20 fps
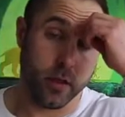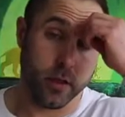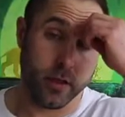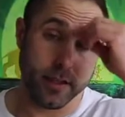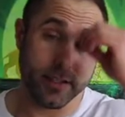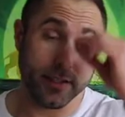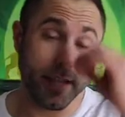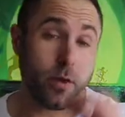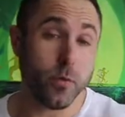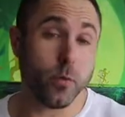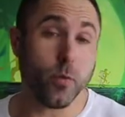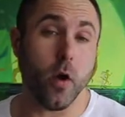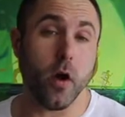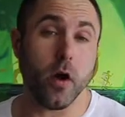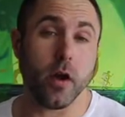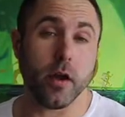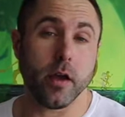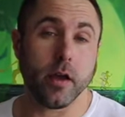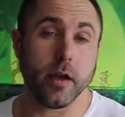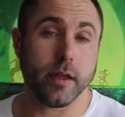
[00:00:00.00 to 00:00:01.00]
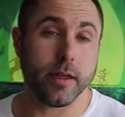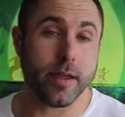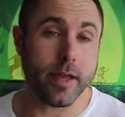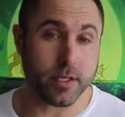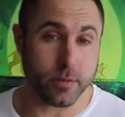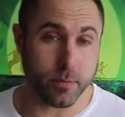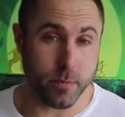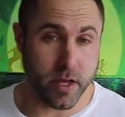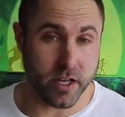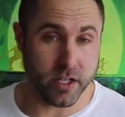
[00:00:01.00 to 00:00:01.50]
They say what
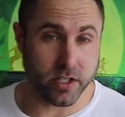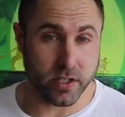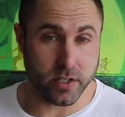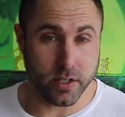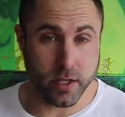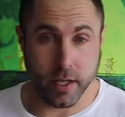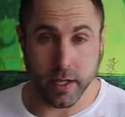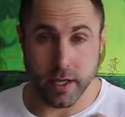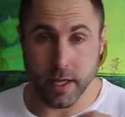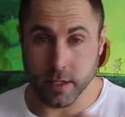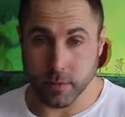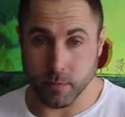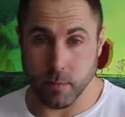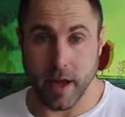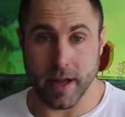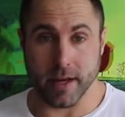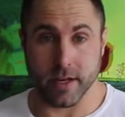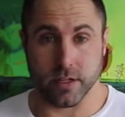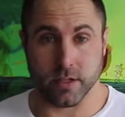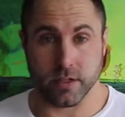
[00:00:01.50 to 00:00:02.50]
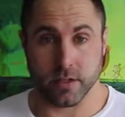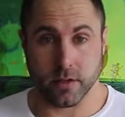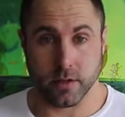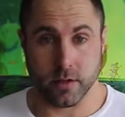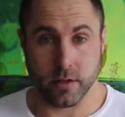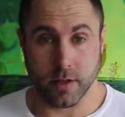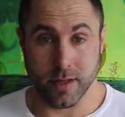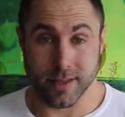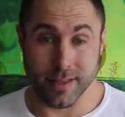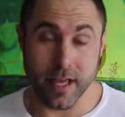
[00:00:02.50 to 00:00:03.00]
gets measured gets managed,
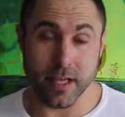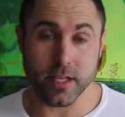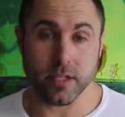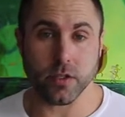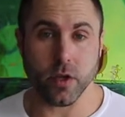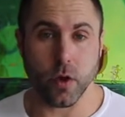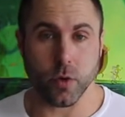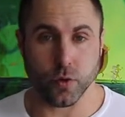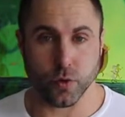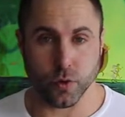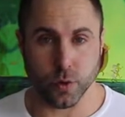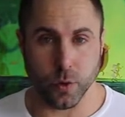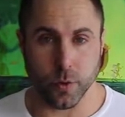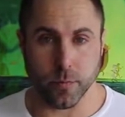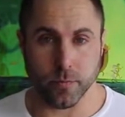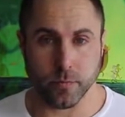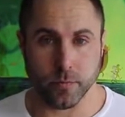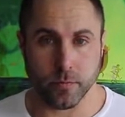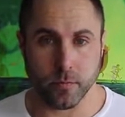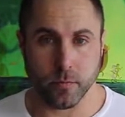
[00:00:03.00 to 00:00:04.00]
and that is so true.